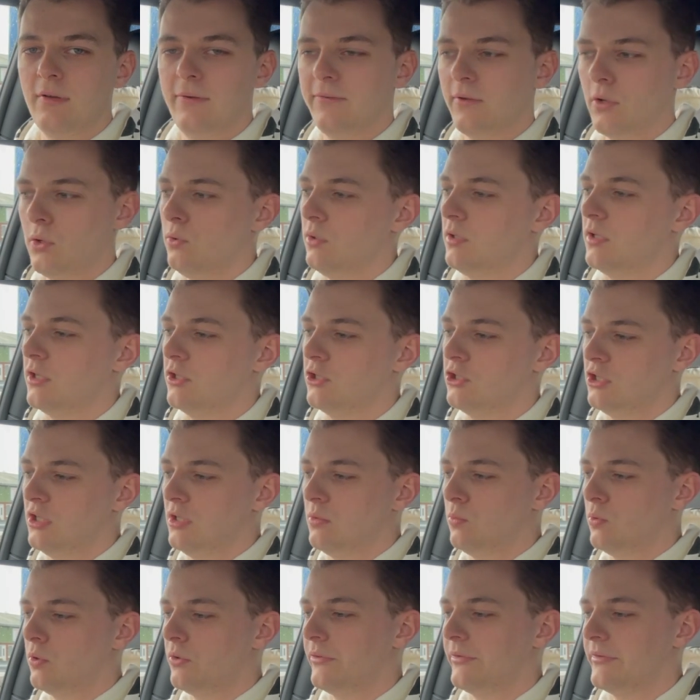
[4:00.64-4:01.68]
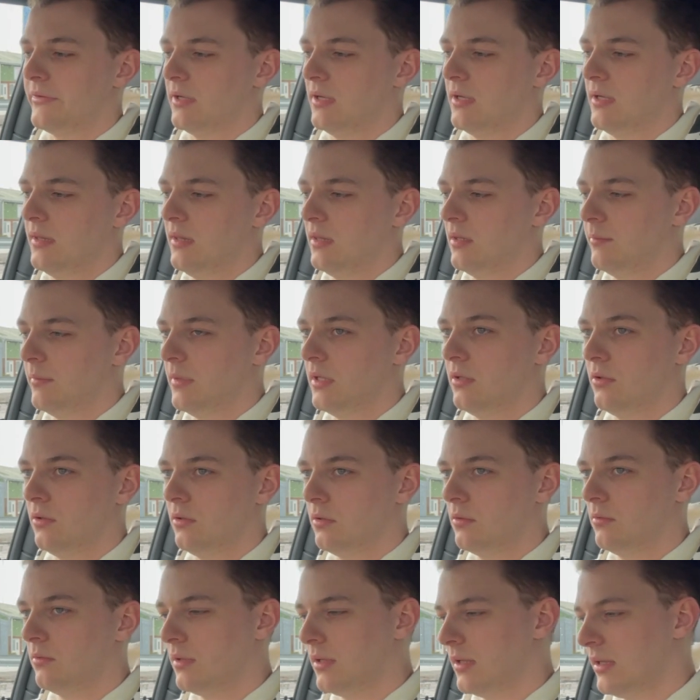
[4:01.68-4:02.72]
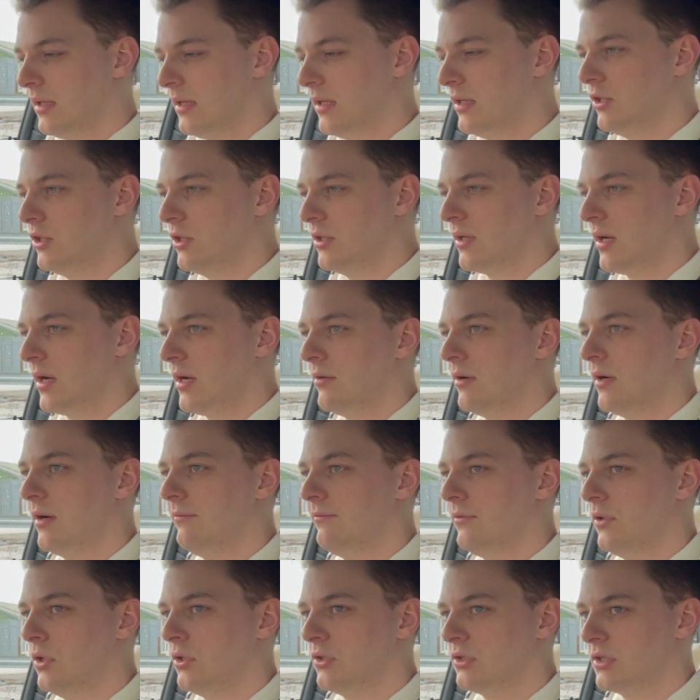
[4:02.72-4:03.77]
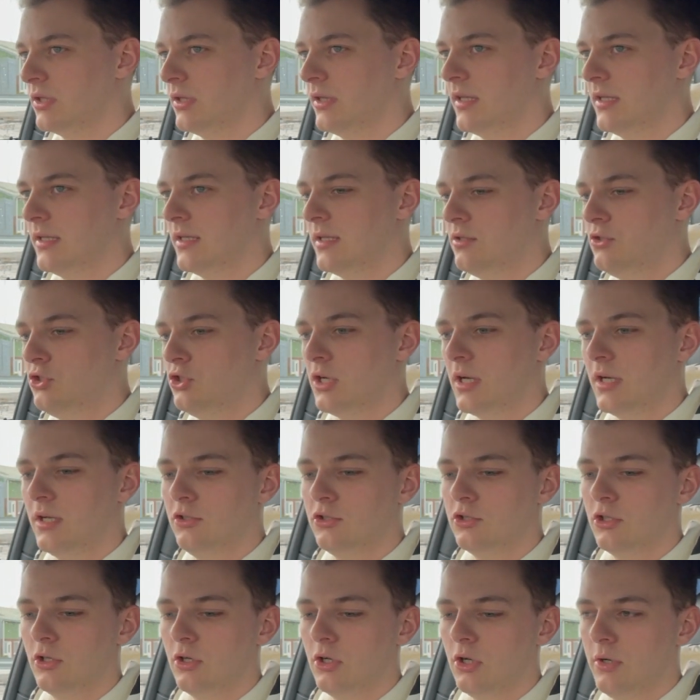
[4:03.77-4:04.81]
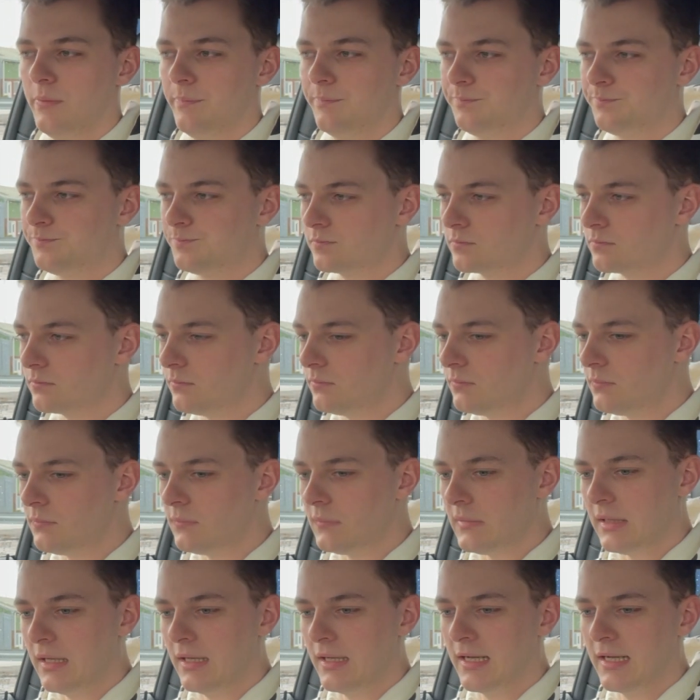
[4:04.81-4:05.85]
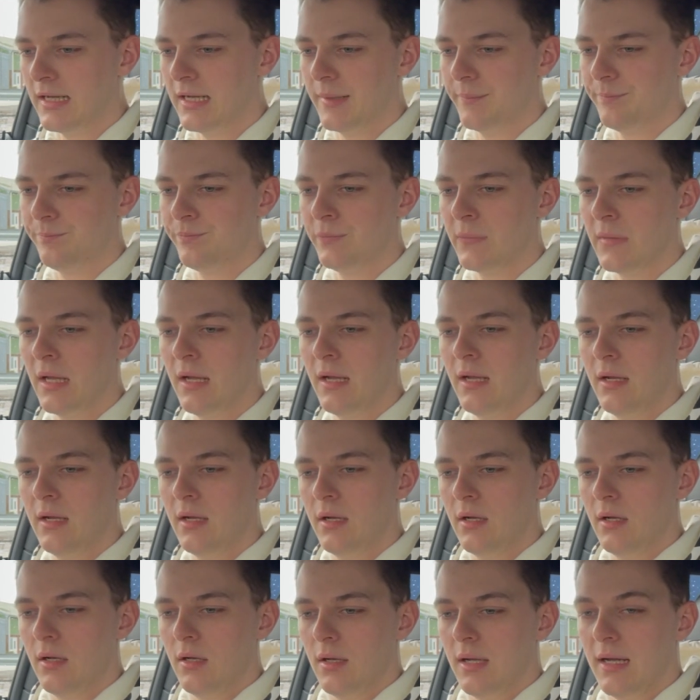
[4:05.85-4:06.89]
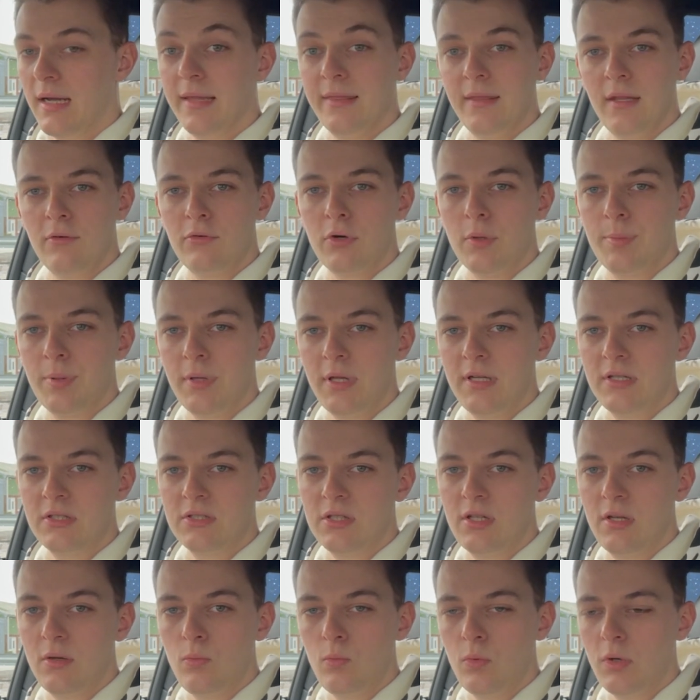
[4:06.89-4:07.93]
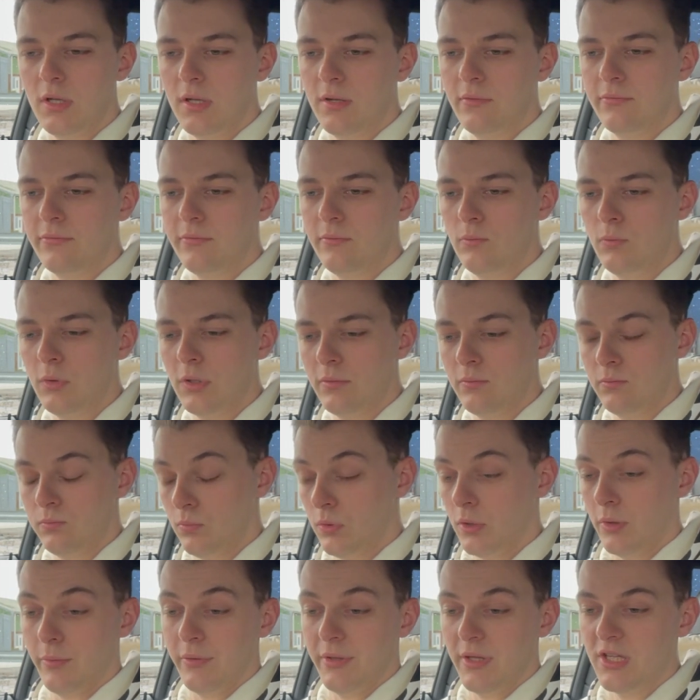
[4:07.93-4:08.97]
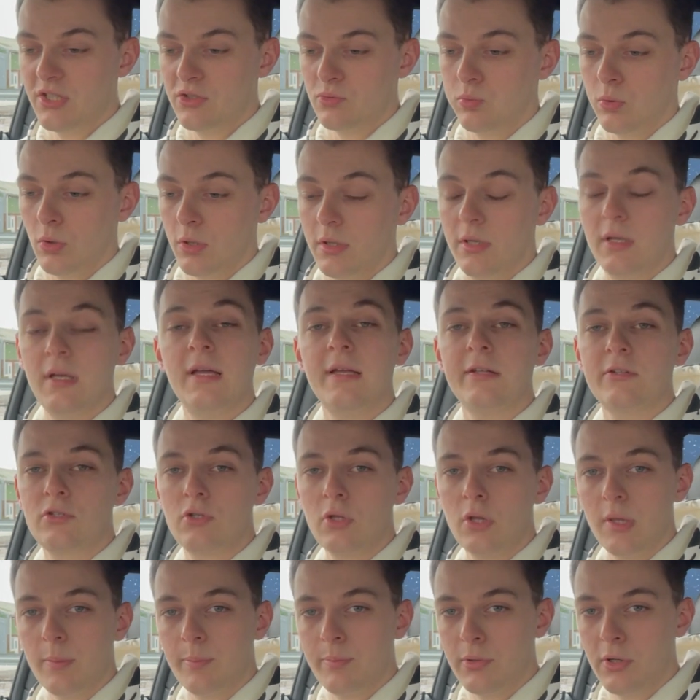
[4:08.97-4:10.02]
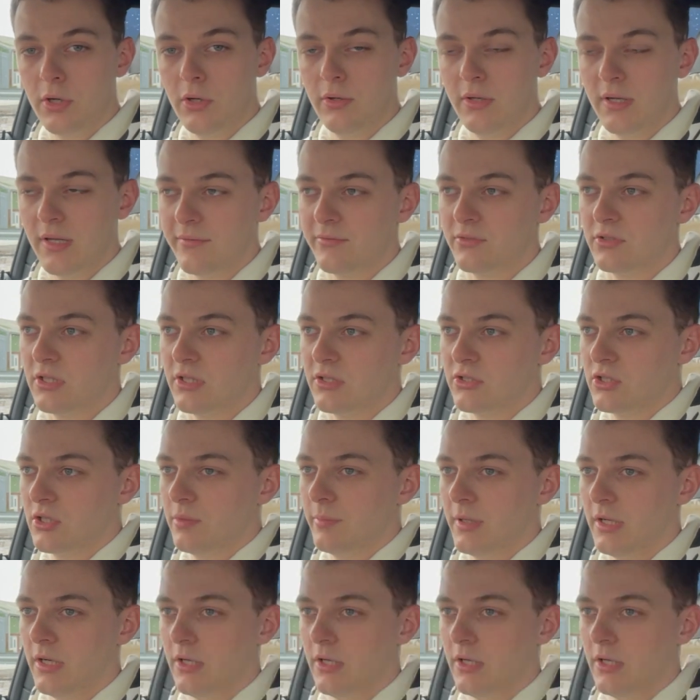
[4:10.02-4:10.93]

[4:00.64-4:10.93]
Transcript: focus, you want it in the middle, like in your direct view. So they did change it up. Um, and they replaced it with, with, well, with this one, it's got the ProNav system in